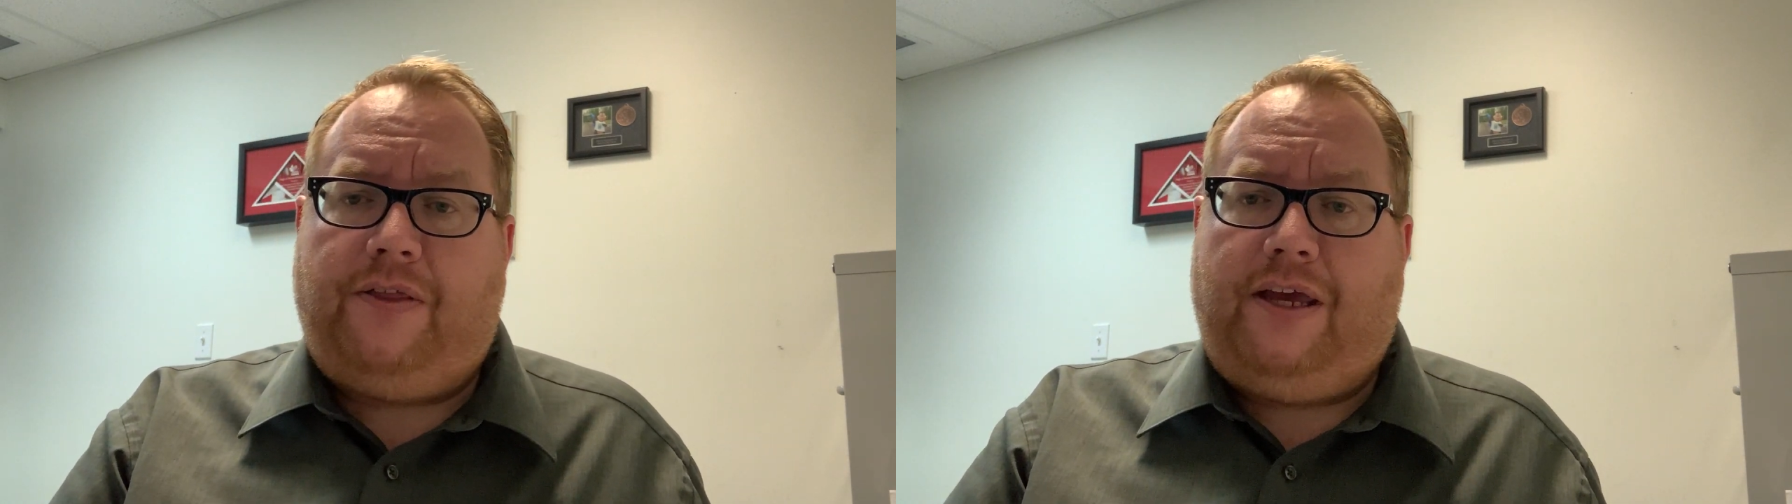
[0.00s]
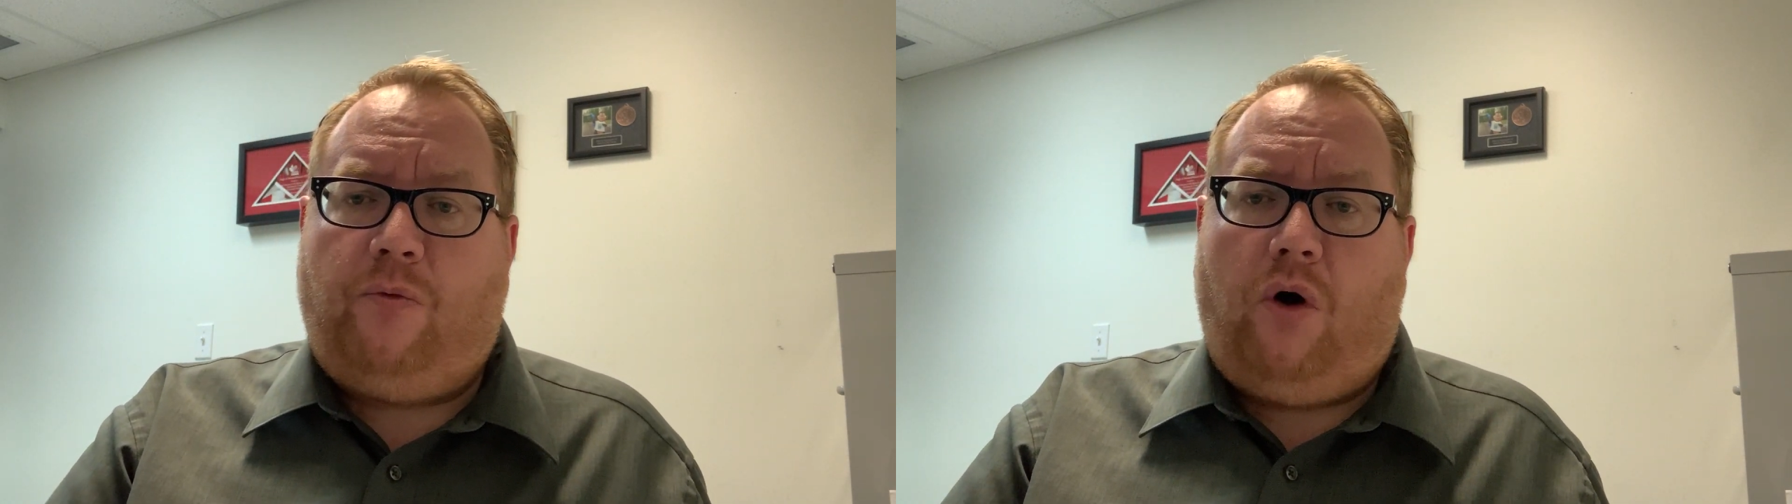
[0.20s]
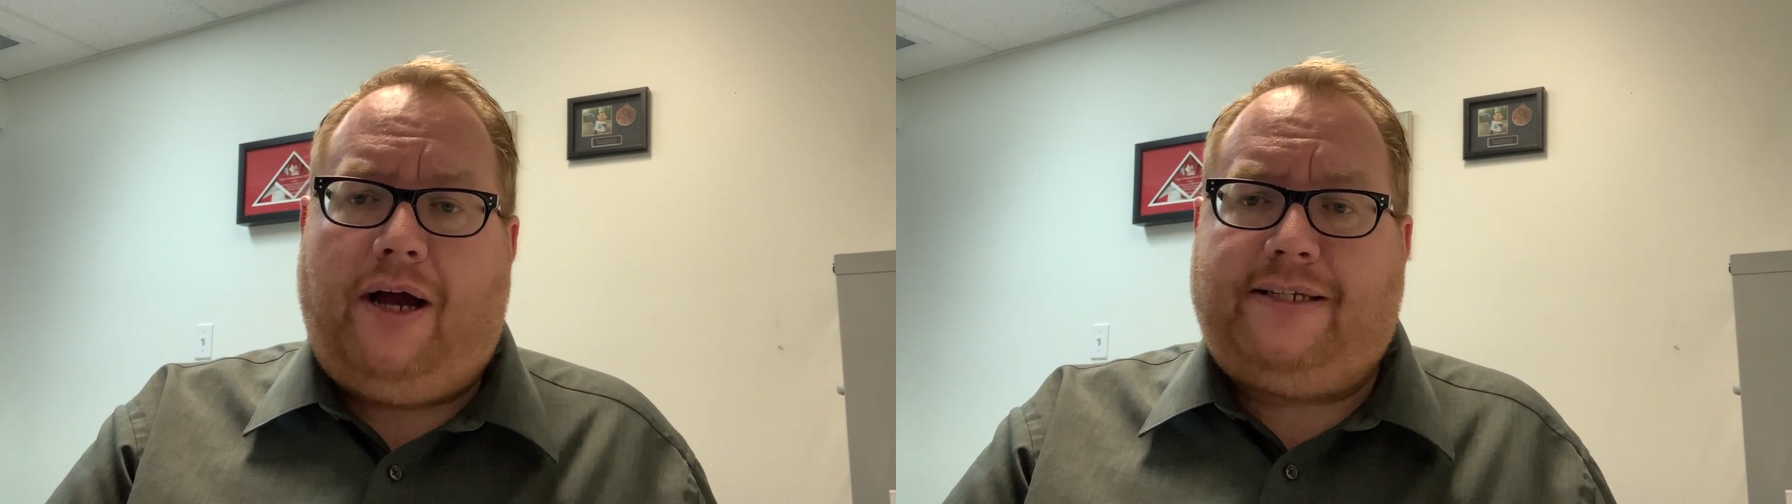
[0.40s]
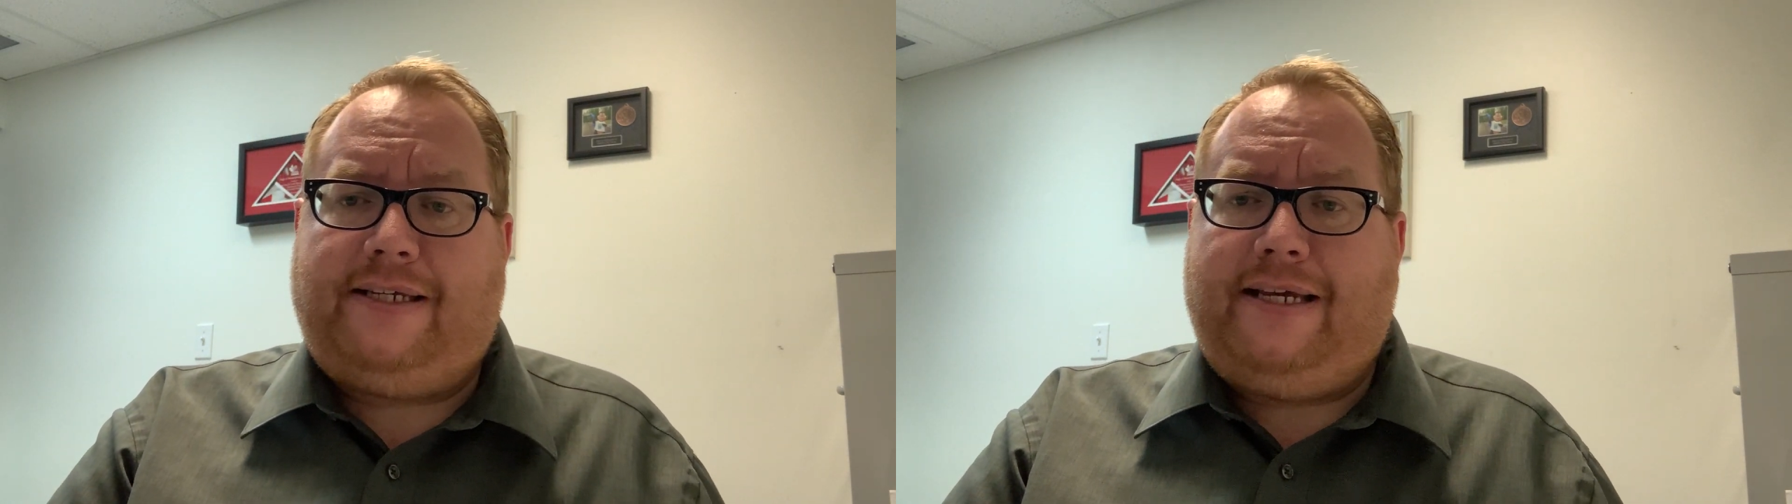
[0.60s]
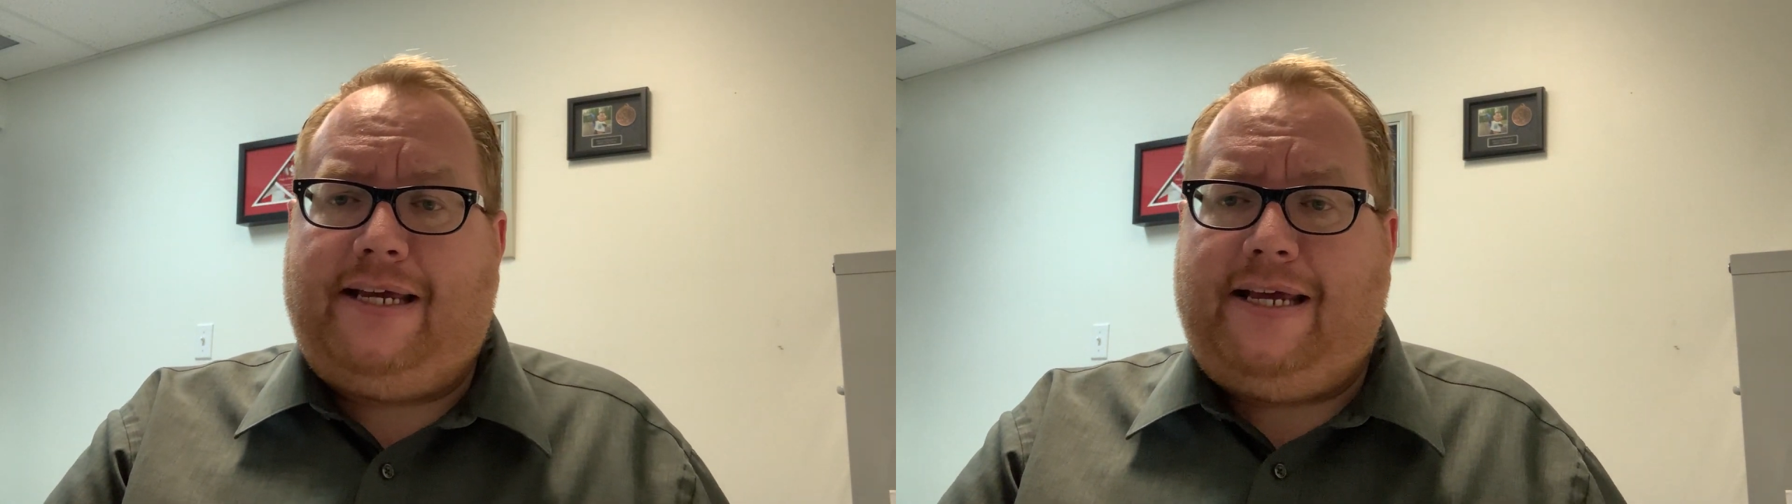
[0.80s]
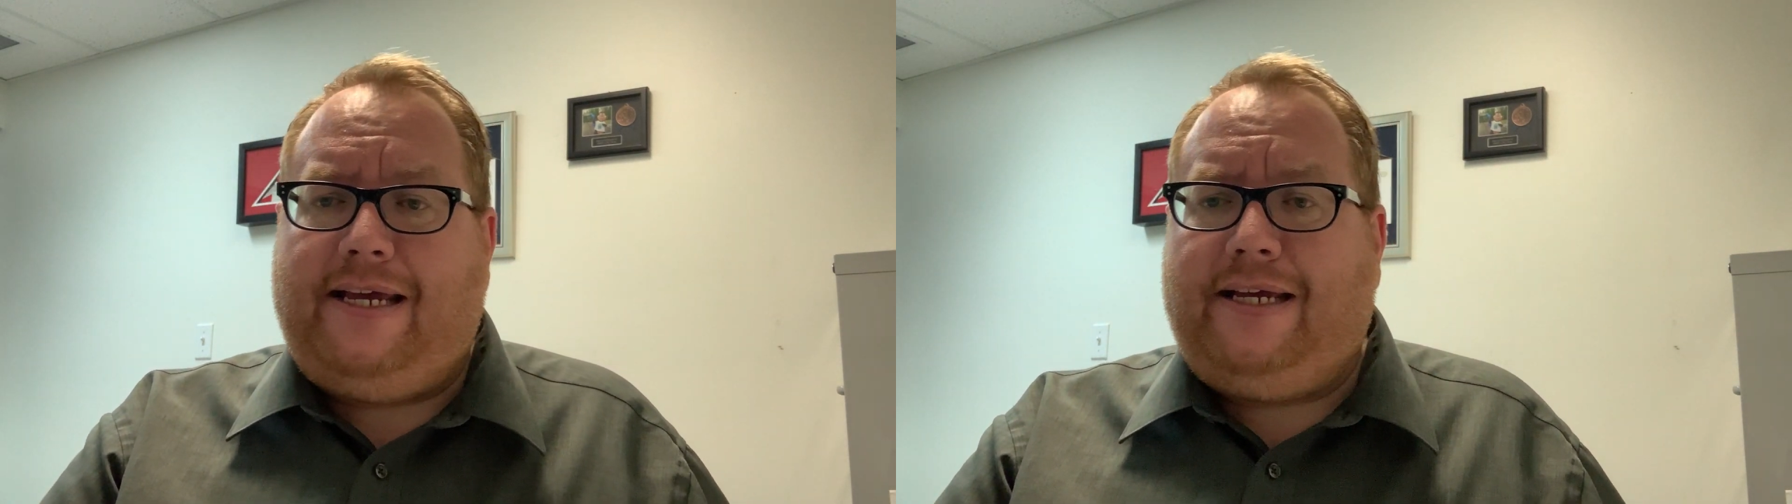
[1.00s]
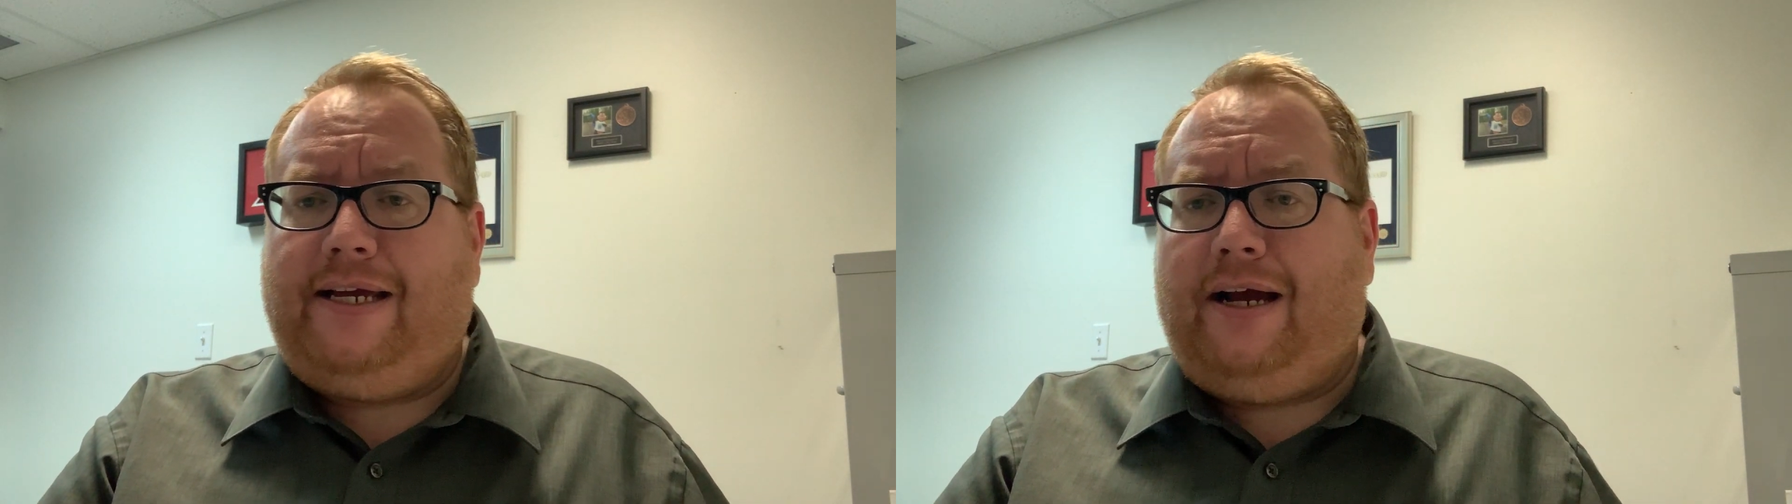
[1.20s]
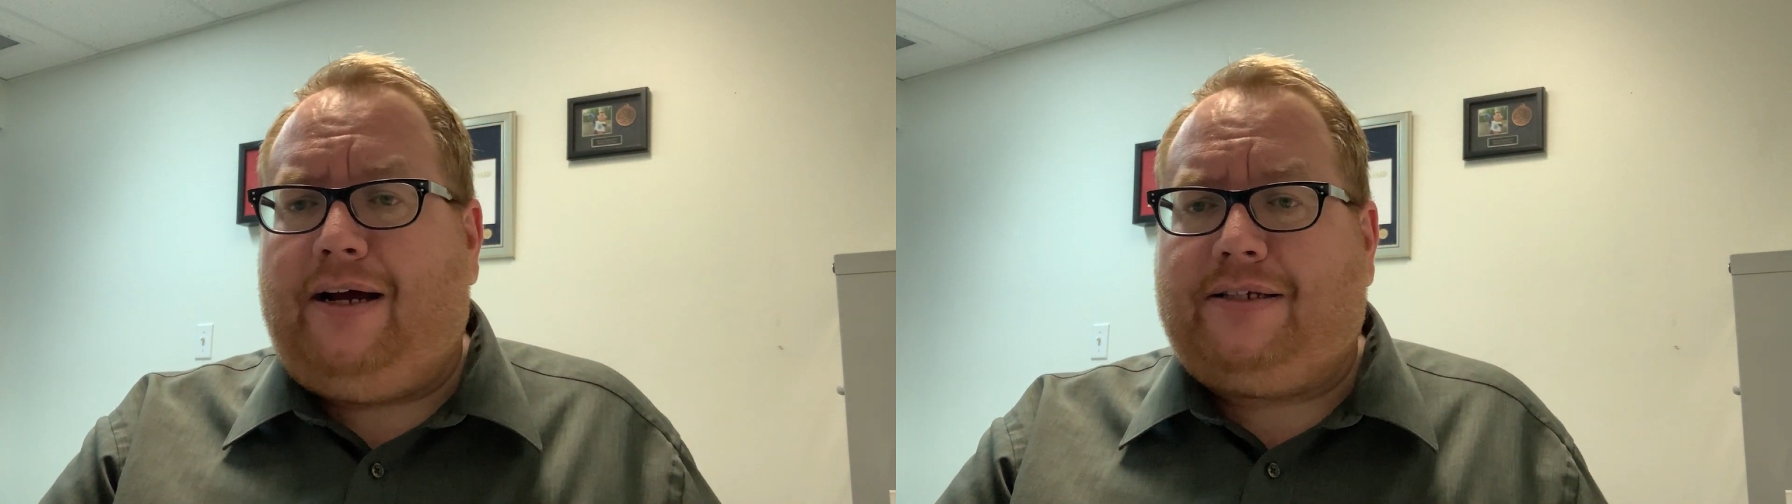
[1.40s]
the
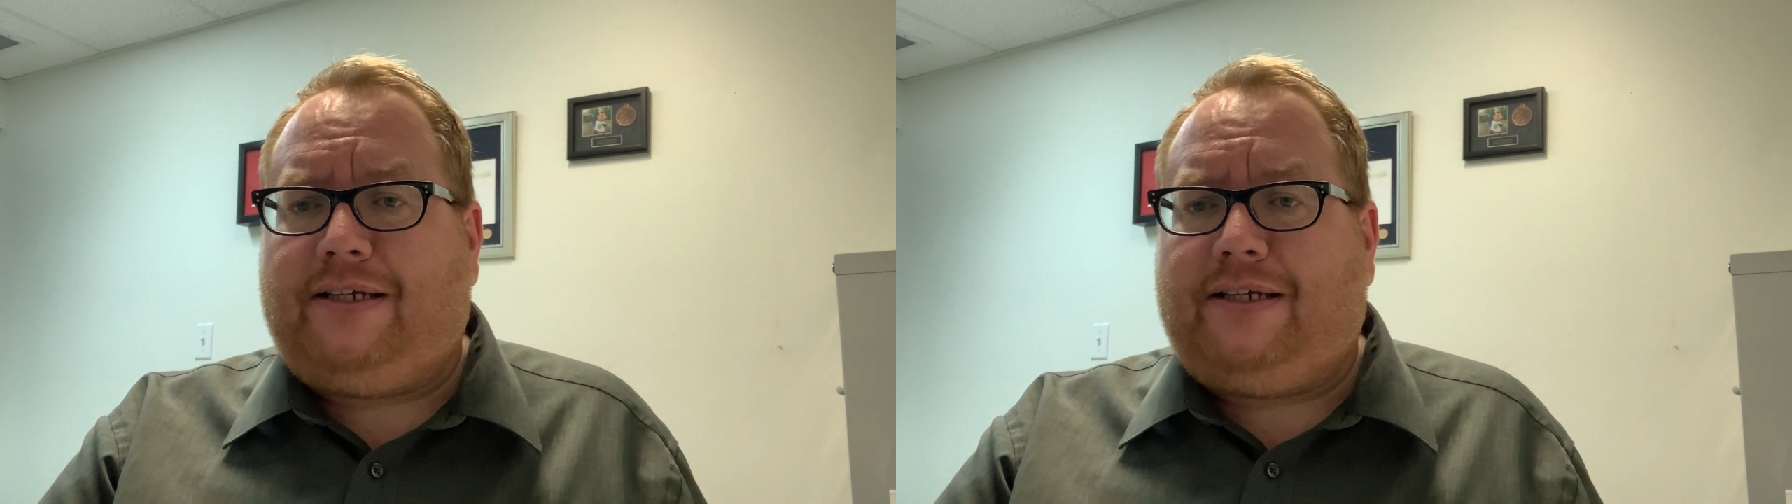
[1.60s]
YCE